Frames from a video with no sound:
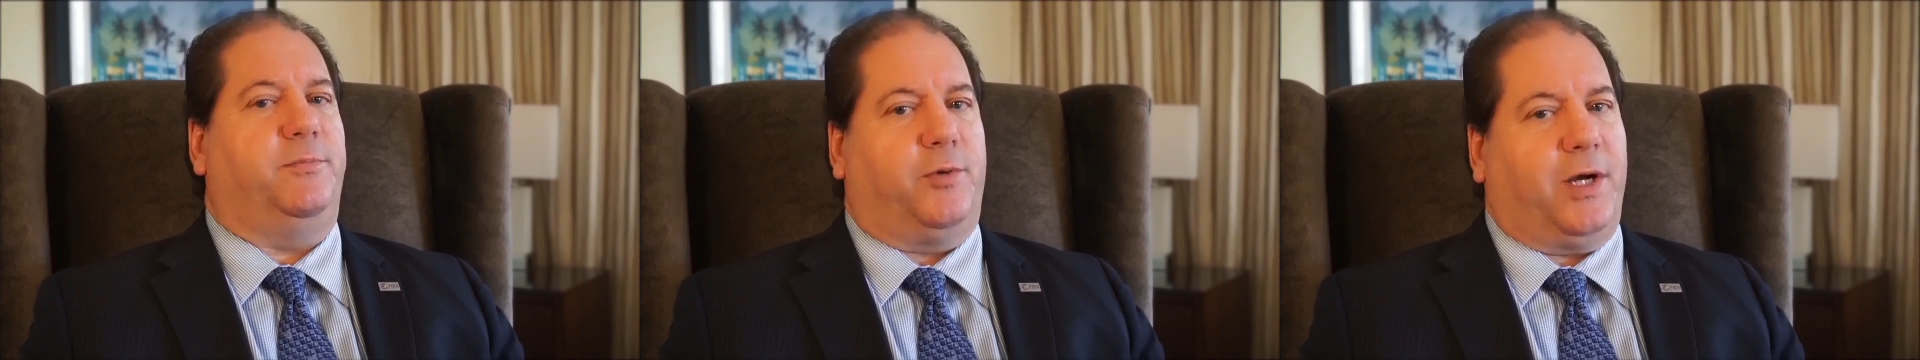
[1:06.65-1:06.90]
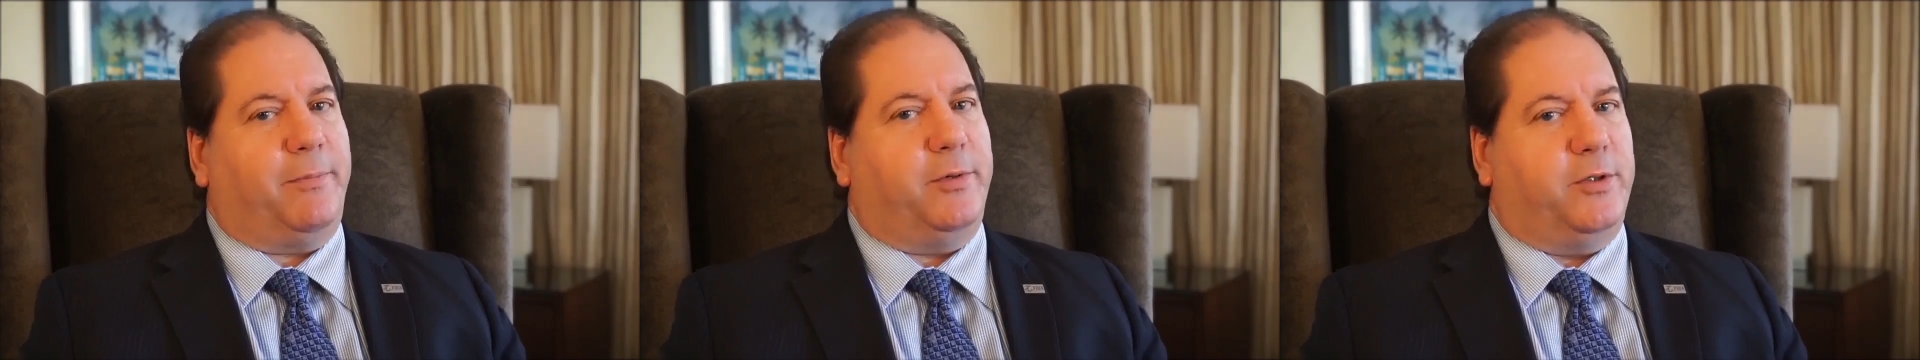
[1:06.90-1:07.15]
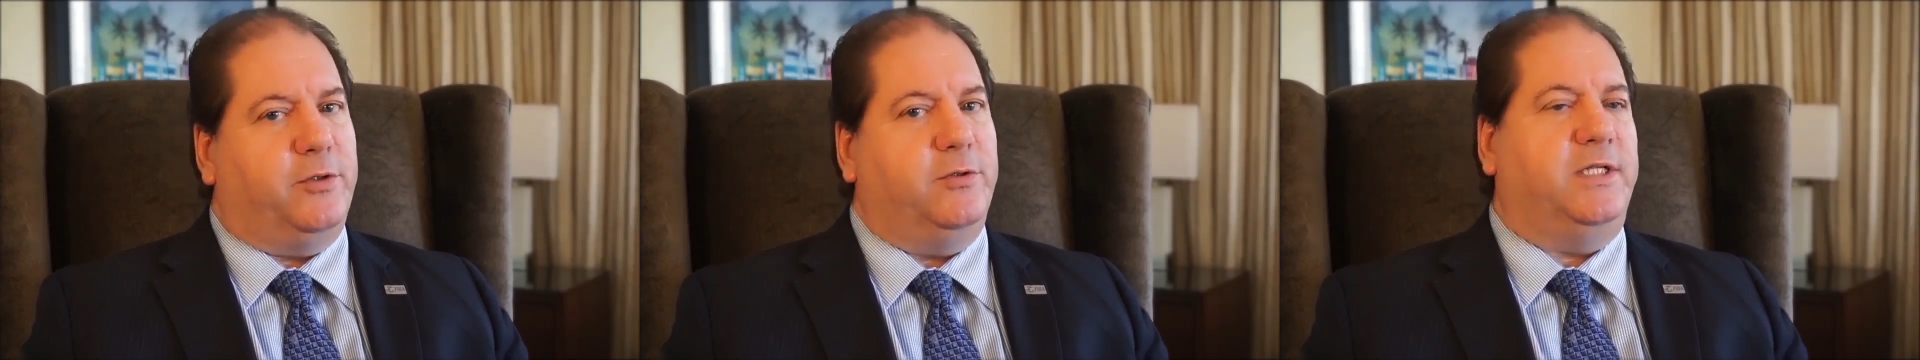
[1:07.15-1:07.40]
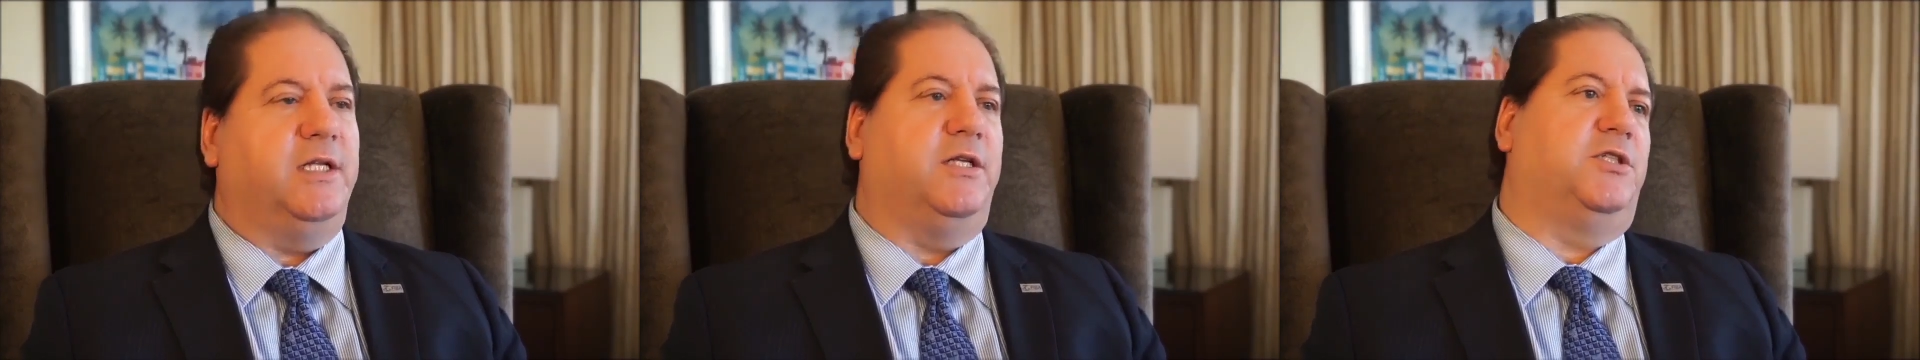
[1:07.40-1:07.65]
proper due
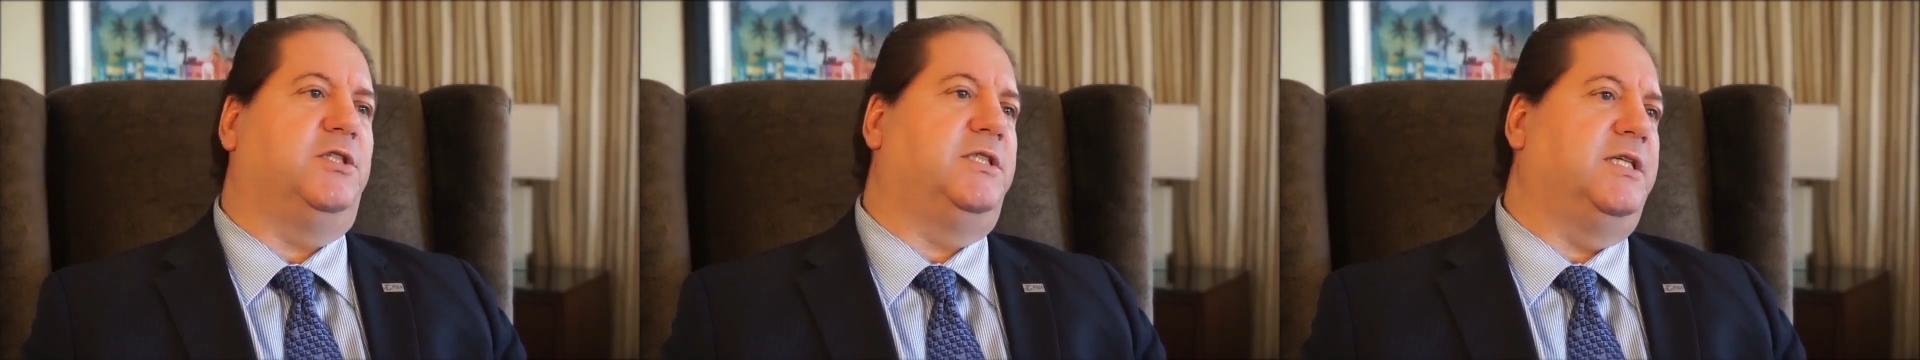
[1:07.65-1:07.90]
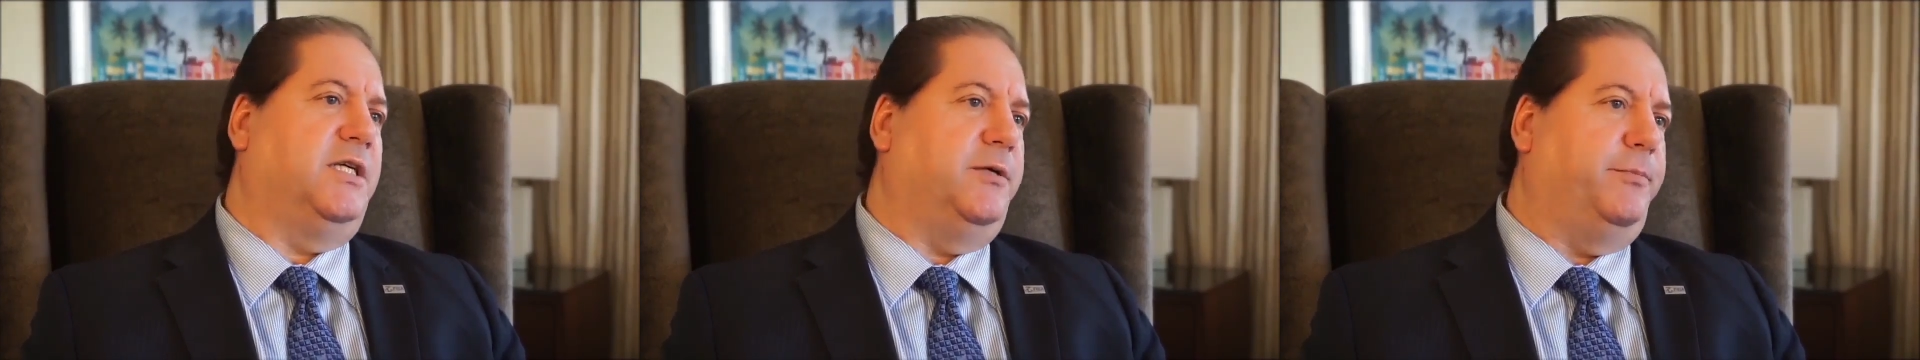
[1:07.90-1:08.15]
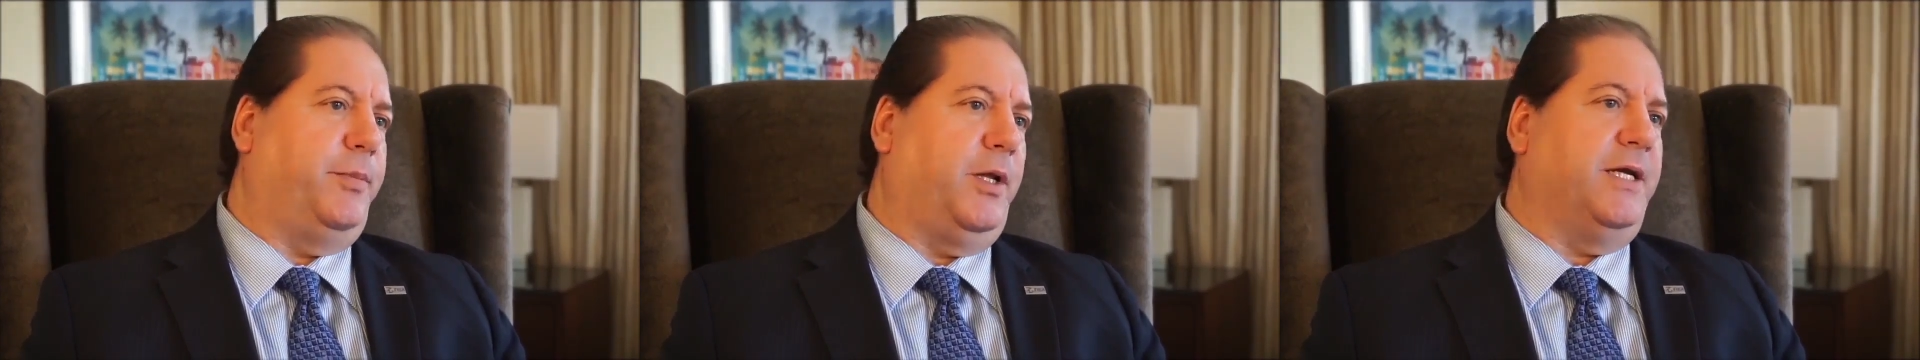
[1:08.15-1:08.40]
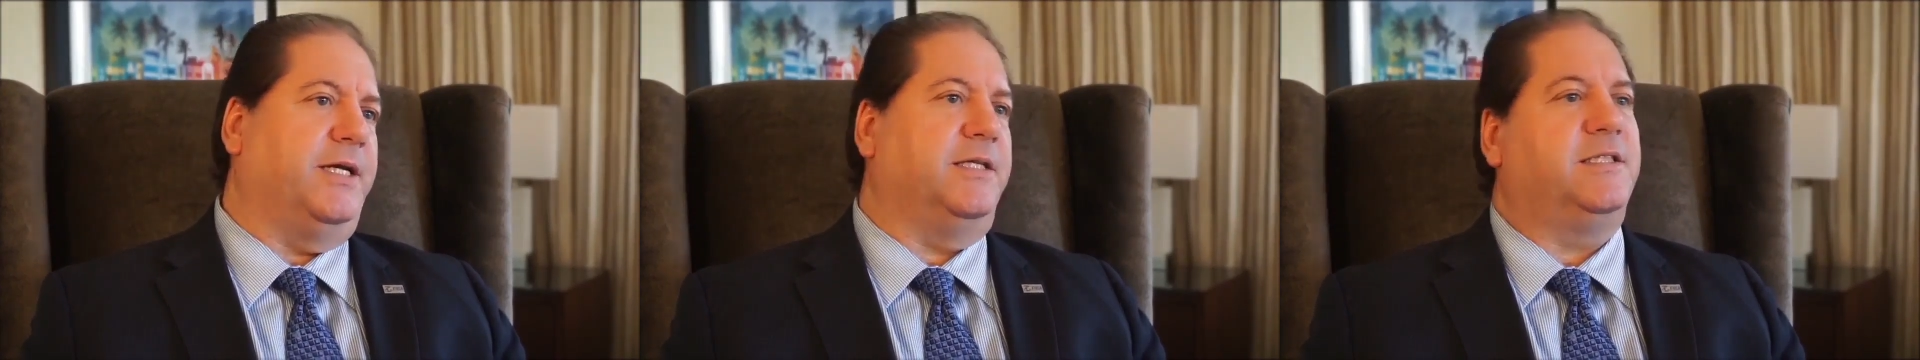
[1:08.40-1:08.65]
diligence and
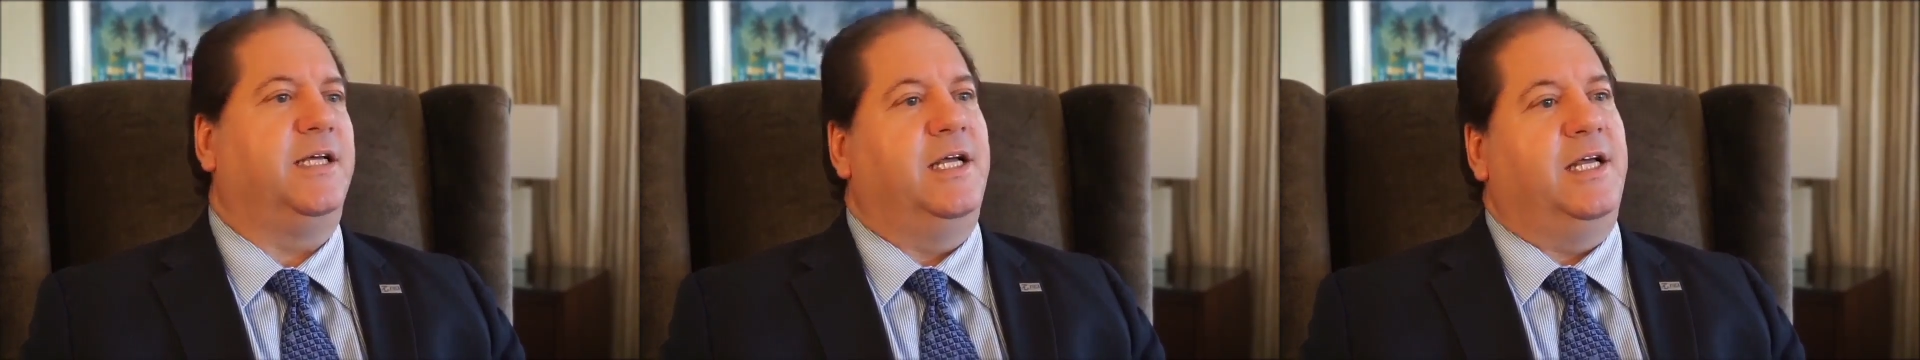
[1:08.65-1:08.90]
compliance